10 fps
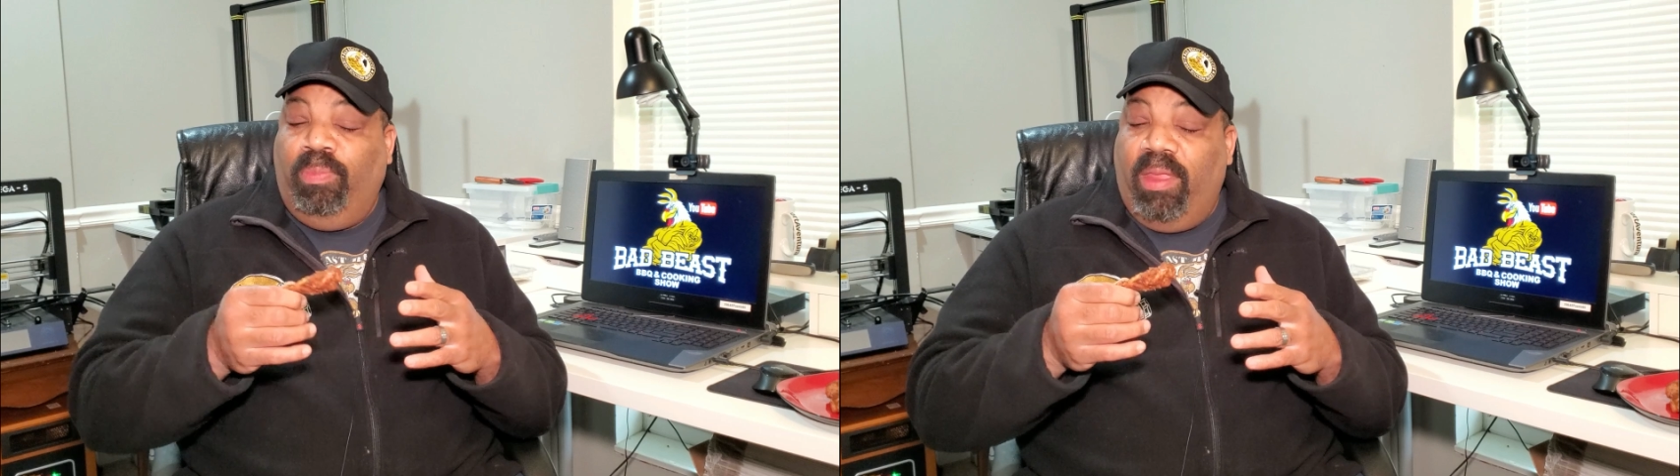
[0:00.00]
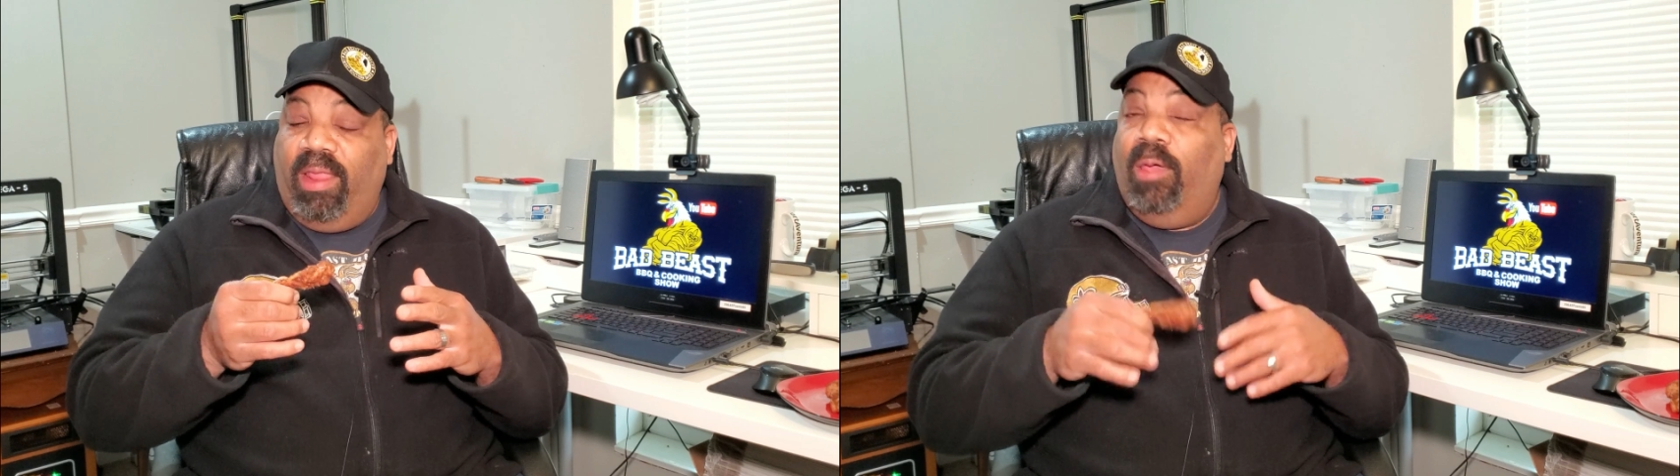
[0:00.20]

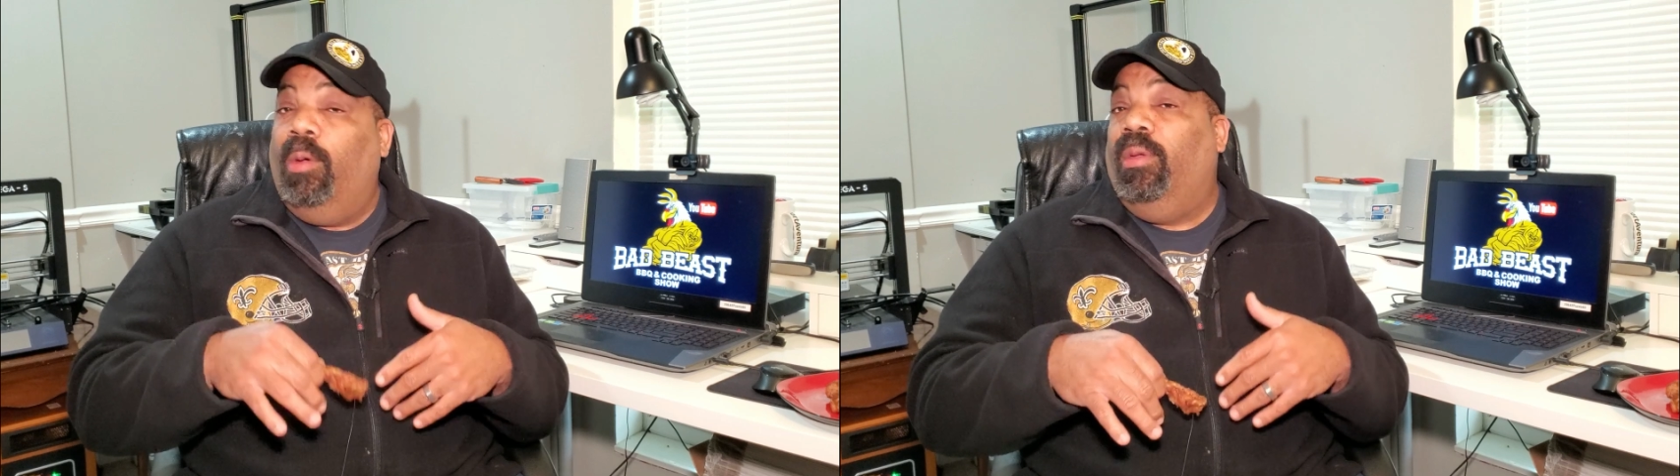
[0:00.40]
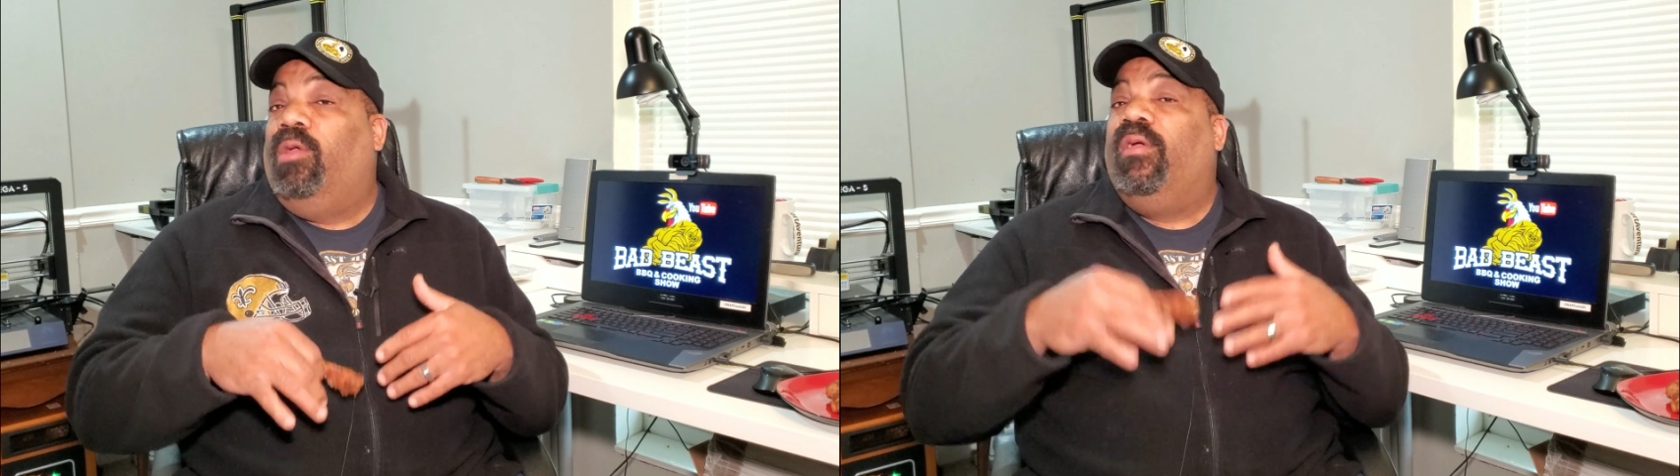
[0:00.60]
And then when
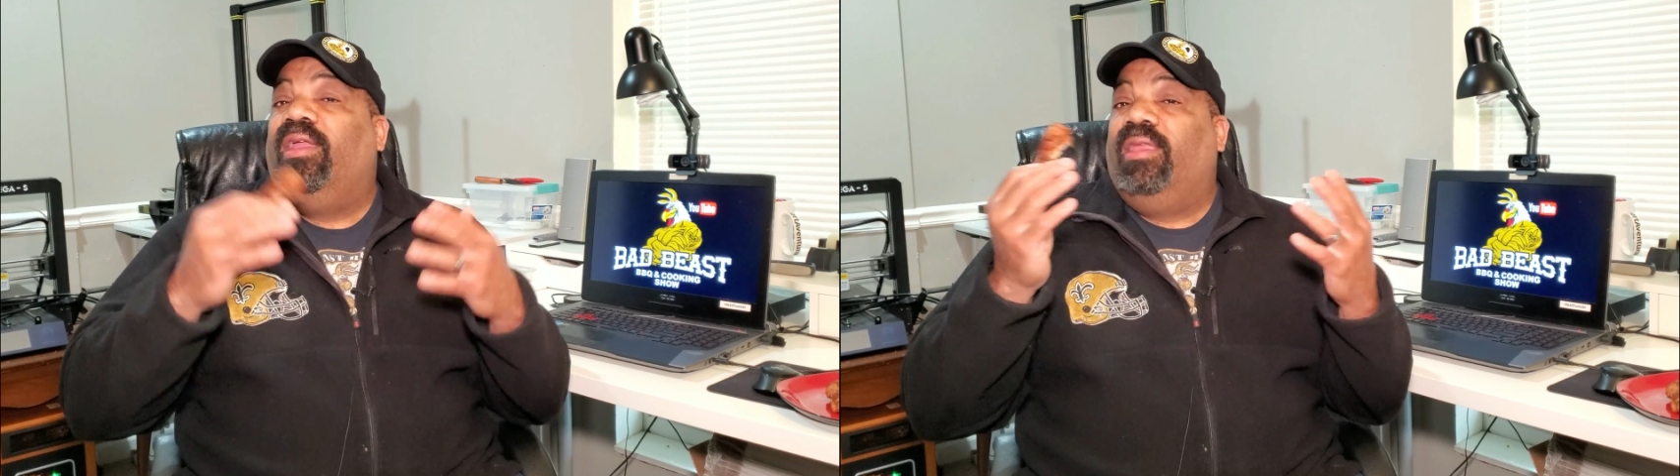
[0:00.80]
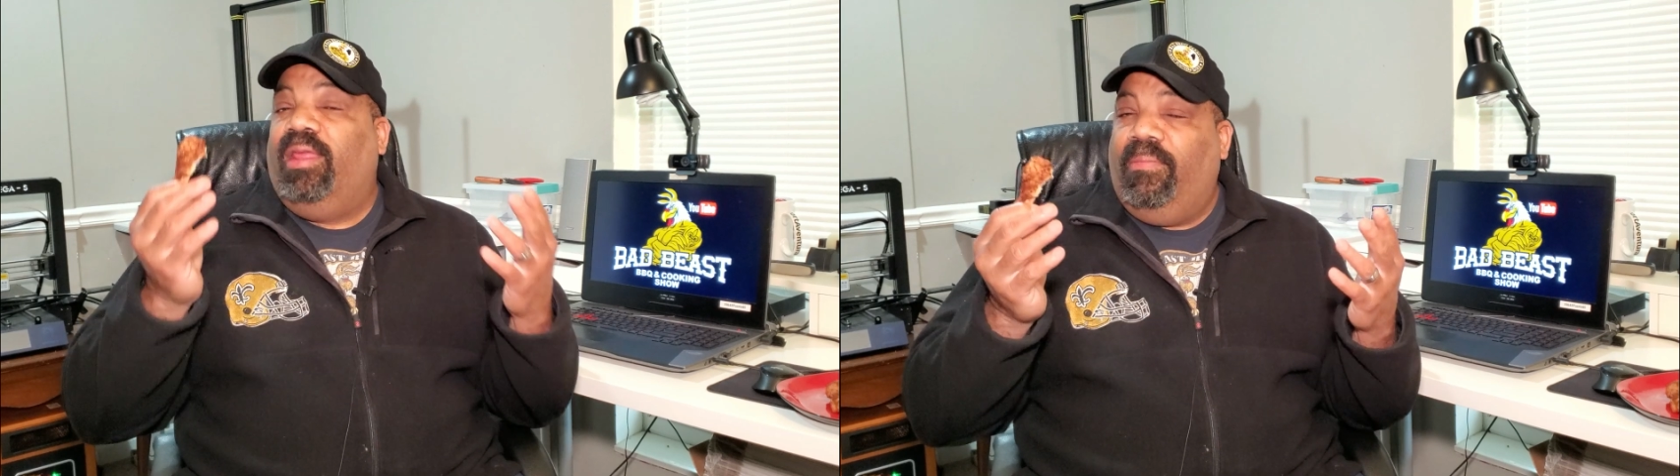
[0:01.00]
we
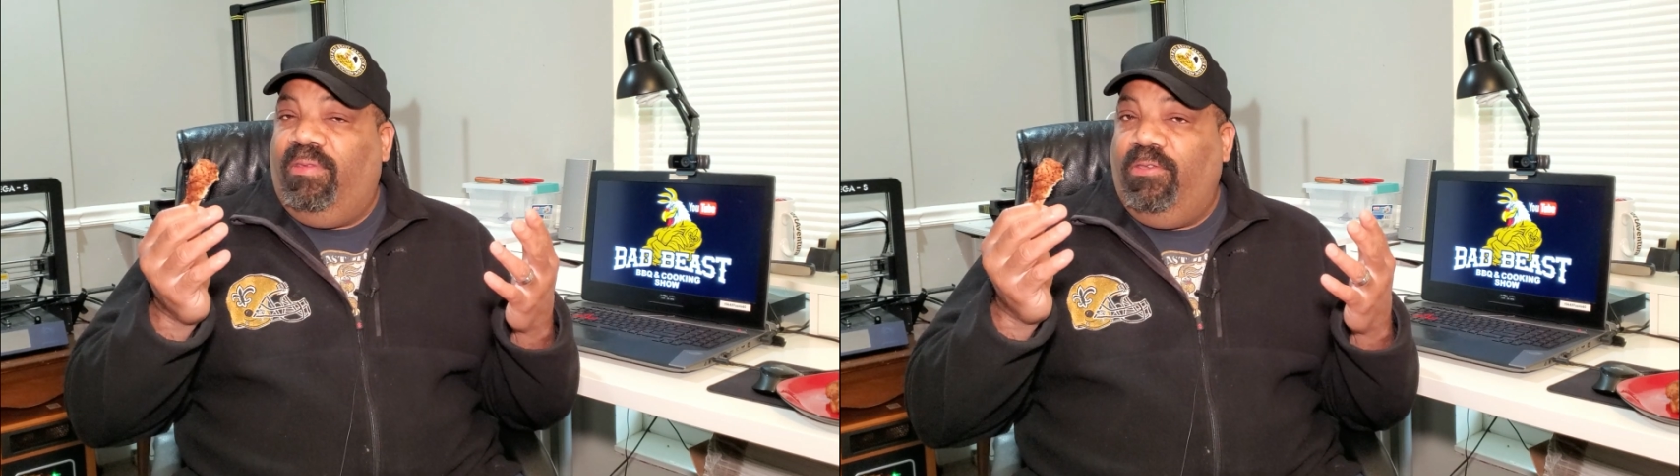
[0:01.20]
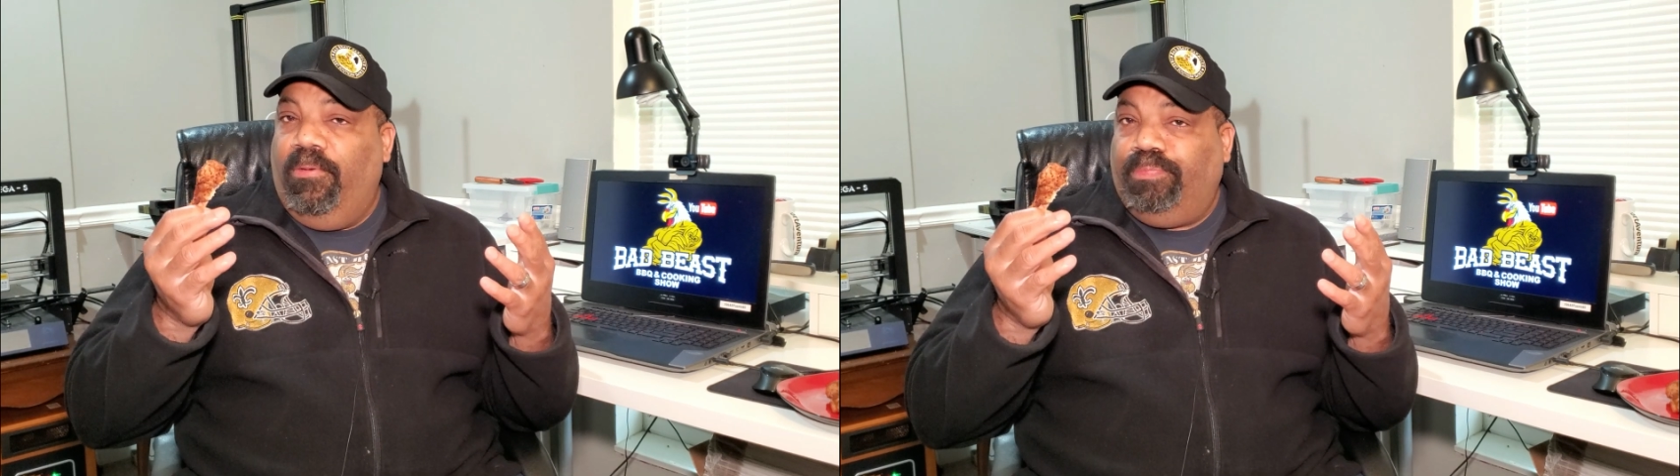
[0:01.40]
cranked it up
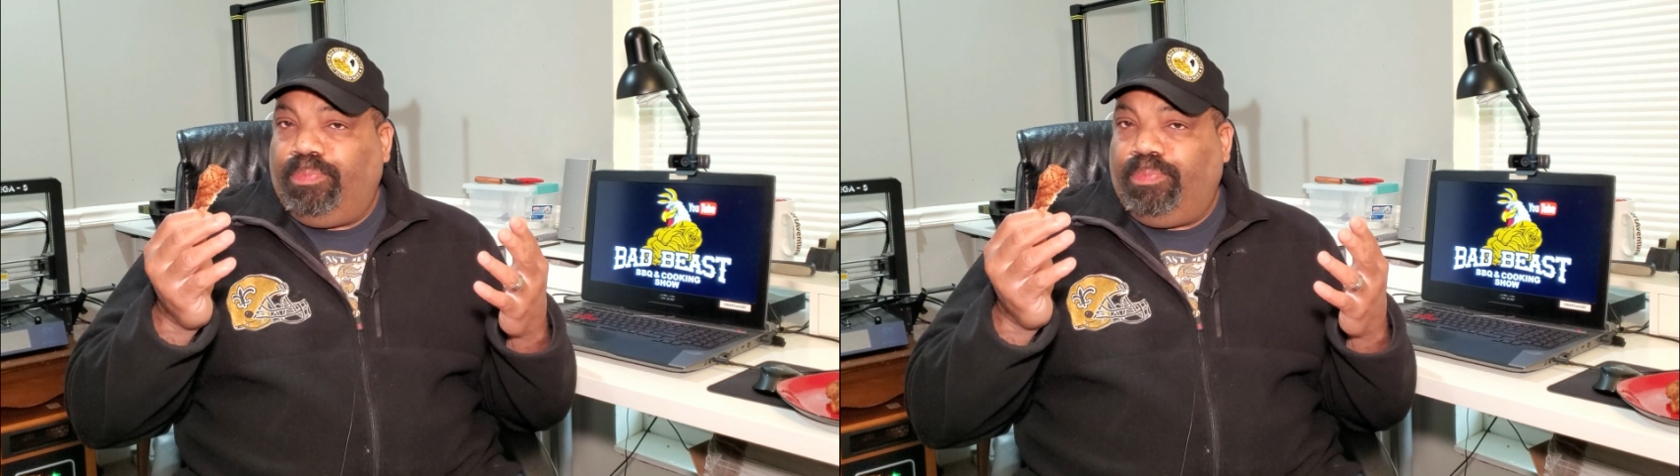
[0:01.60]
to